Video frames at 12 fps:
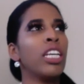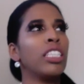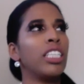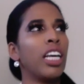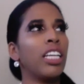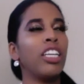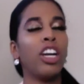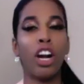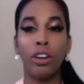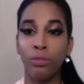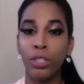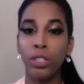telling
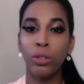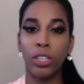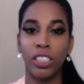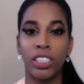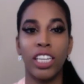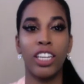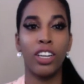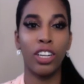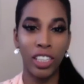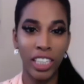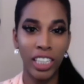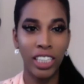our viewers and our
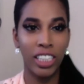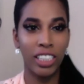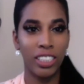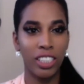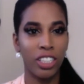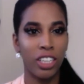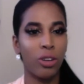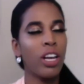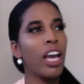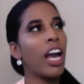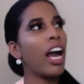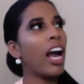ladies,
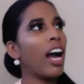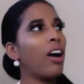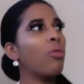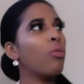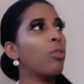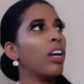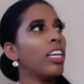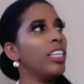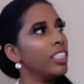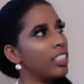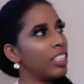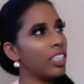how
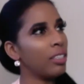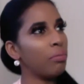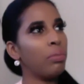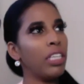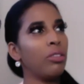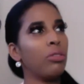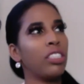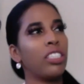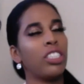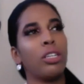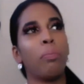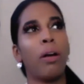is it being with
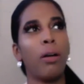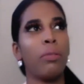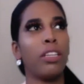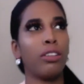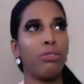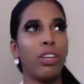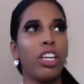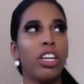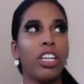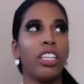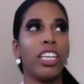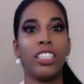such a public
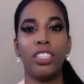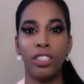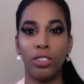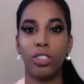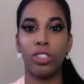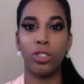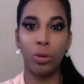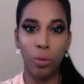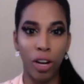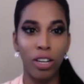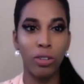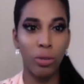figure, the
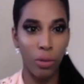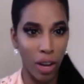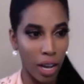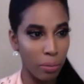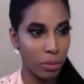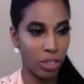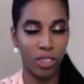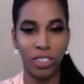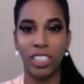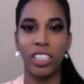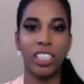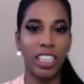Toronto Raptors,
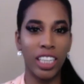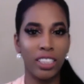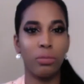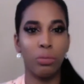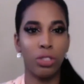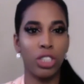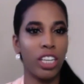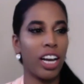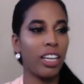Chris Boucher